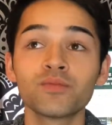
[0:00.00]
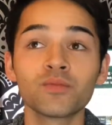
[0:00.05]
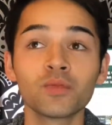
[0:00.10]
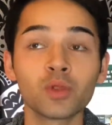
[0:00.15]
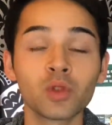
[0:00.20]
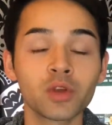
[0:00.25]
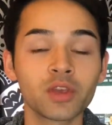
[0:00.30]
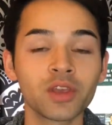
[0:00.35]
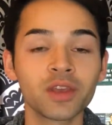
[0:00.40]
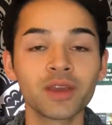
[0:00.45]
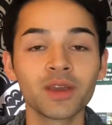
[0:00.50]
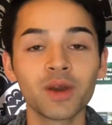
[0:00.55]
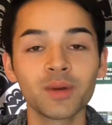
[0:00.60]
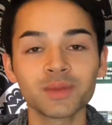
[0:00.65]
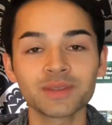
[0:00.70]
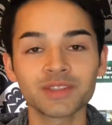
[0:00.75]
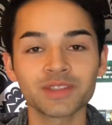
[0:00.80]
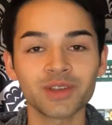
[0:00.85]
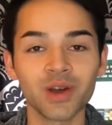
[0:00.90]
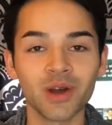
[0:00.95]
looking up
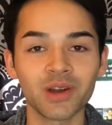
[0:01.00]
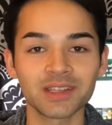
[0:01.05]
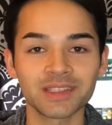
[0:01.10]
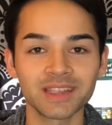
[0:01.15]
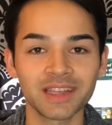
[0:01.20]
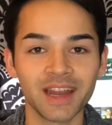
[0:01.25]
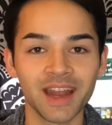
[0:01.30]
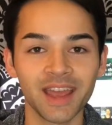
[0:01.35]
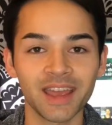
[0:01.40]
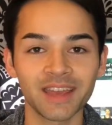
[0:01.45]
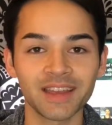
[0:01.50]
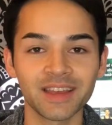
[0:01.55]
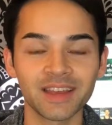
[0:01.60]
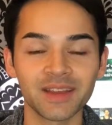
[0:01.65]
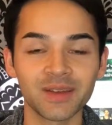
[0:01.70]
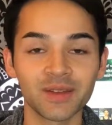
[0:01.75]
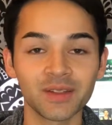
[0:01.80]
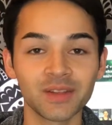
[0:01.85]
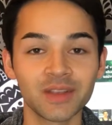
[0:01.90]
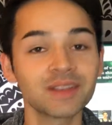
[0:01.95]
songs that I
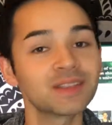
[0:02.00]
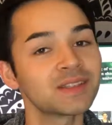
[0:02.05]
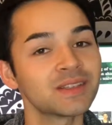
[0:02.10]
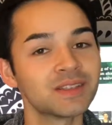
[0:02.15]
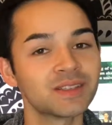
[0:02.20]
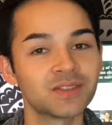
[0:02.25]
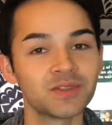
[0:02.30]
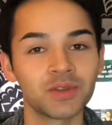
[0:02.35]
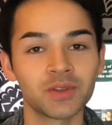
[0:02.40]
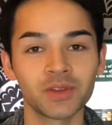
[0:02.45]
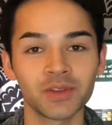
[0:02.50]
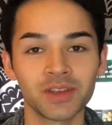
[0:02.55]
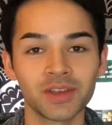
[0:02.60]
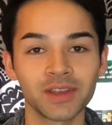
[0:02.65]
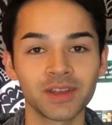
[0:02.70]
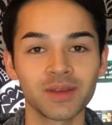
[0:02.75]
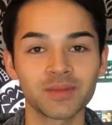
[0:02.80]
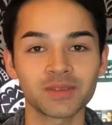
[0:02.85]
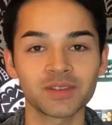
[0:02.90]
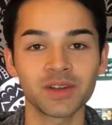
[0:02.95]
listen to,
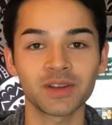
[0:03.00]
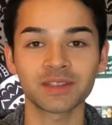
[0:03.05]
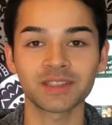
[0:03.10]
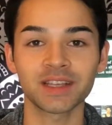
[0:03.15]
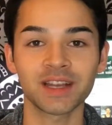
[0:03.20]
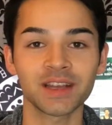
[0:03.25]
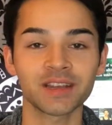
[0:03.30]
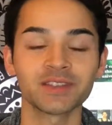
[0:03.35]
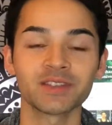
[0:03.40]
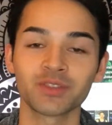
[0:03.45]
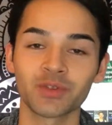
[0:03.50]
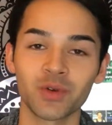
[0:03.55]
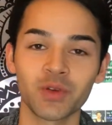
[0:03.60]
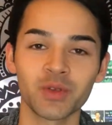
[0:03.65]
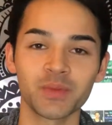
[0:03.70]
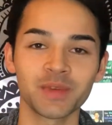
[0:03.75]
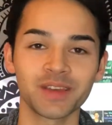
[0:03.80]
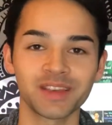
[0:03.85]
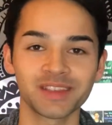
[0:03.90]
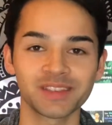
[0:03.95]
looking up songs that I enjoy,
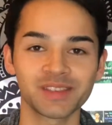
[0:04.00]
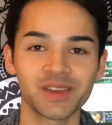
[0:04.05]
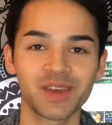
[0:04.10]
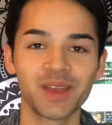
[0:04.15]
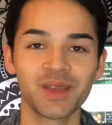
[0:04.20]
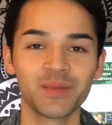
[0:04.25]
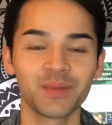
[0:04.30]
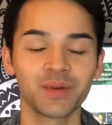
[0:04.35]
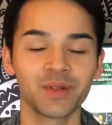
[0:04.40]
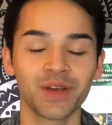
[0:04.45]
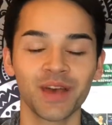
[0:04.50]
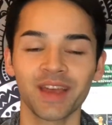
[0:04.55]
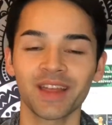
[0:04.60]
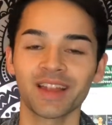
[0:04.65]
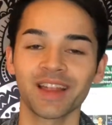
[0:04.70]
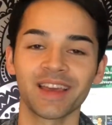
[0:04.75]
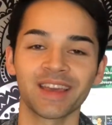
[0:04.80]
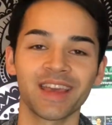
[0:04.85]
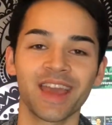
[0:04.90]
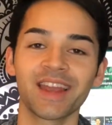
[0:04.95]
because you can play
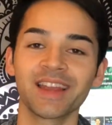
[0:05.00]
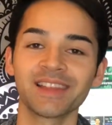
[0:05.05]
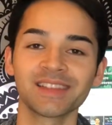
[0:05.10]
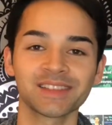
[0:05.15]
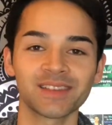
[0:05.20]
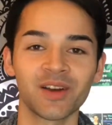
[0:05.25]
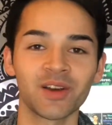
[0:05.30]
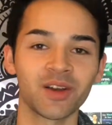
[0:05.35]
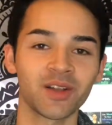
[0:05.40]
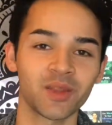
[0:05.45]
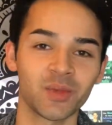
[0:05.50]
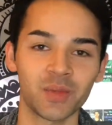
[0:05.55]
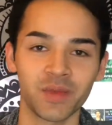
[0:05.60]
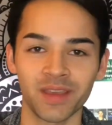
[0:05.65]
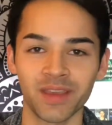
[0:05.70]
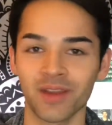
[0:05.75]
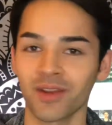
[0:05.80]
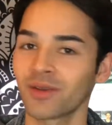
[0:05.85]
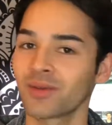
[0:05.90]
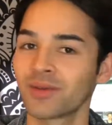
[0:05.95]
like any song on the
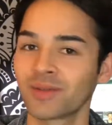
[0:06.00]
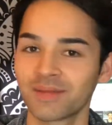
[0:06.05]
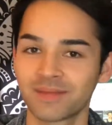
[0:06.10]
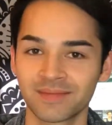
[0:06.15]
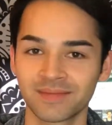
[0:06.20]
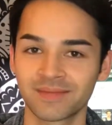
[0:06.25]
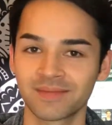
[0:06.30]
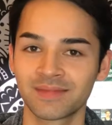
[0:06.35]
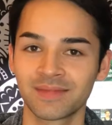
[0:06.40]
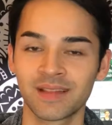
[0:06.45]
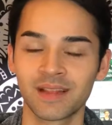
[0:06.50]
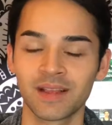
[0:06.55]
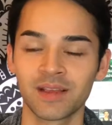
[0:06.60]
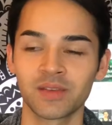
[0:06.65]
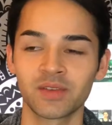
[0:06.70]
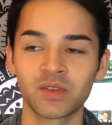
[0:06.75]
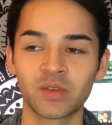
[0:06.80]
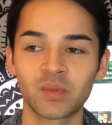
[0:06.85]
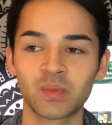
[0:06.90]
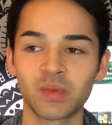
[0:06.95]
piano.
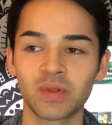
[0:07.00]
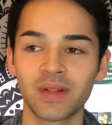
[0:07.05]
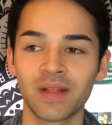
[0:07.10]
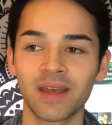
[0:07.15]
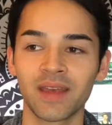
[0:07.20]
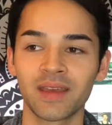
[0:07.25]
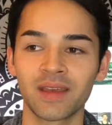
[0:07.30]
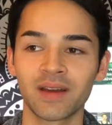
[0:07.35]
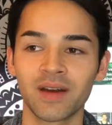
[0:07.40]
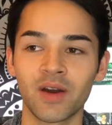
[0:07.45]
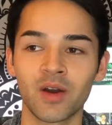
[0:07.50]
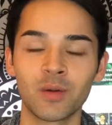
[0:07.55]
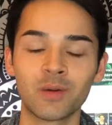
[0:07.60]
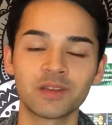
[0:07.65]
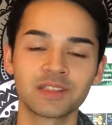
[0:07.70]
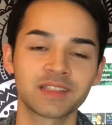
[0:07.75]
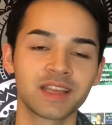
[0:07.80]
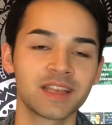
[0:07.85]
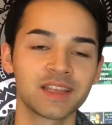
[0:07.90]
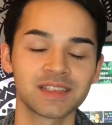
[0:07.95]
You can play
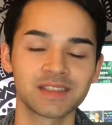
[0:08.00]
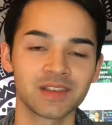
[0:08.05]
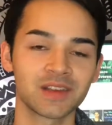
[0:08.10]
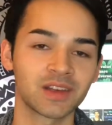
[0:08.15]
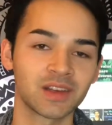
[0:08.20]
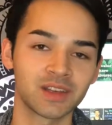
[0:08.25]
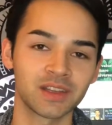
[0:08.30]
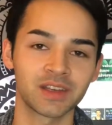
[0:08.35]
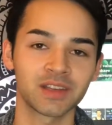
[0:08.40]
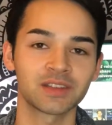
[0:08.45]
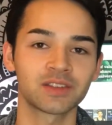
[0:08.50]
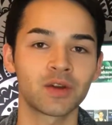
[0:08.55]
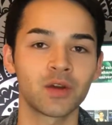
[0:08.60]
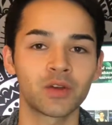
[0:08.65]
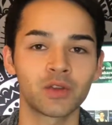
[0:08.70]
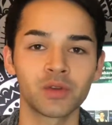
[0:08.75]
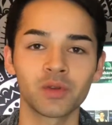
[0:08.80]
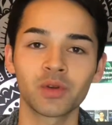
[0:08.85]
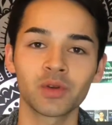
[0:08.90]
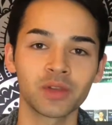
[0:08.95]
almost any song on the guitar,
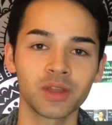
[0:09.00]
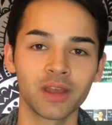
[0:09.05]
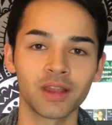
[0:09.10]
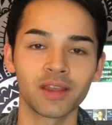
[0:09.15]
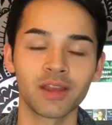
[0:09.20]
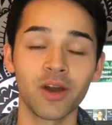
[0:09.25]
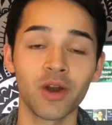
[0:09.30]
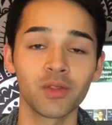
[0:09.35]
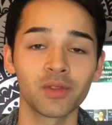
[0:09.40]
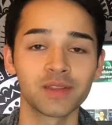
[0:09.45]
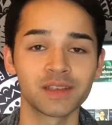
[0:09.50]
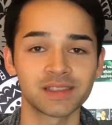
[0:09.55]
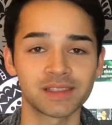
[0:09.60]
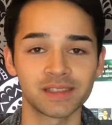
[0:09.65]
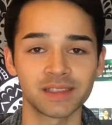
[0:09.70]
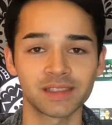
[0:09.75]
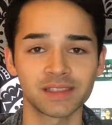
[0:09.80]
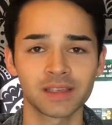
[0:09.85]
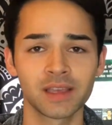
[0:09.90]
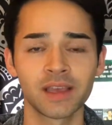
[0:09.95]
ukulele, all these
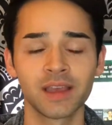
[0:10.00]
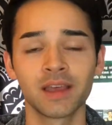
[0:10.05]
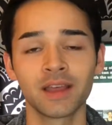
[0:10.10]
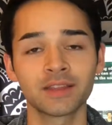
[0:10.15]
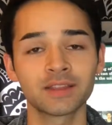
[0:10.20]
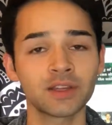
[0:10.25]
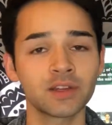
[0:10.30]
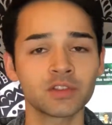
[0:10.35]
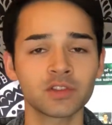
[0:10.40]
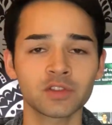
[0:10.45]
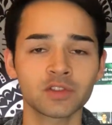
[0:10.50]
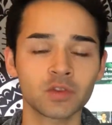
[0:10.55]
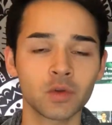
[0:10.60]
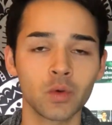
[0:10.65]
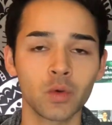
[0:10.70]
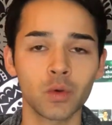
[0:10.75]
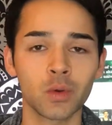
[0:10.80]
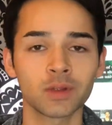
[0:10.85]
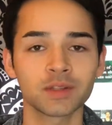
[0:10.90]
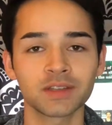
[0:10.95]
things. It's all just
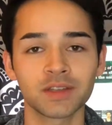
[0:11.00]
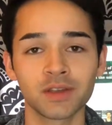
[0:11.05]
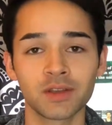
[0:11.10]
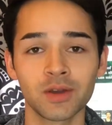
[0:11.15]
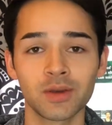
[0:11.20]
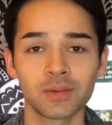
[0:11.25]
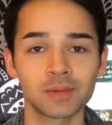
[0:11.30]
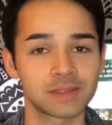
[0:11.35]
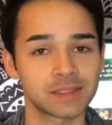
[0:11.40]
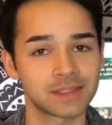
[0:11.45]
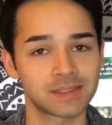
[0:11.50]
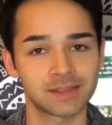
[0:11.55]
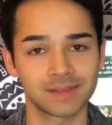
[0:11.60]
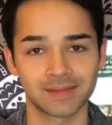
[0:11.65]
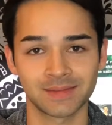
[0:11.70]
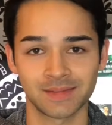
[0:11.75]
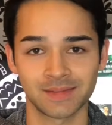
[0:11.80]
chords and notes.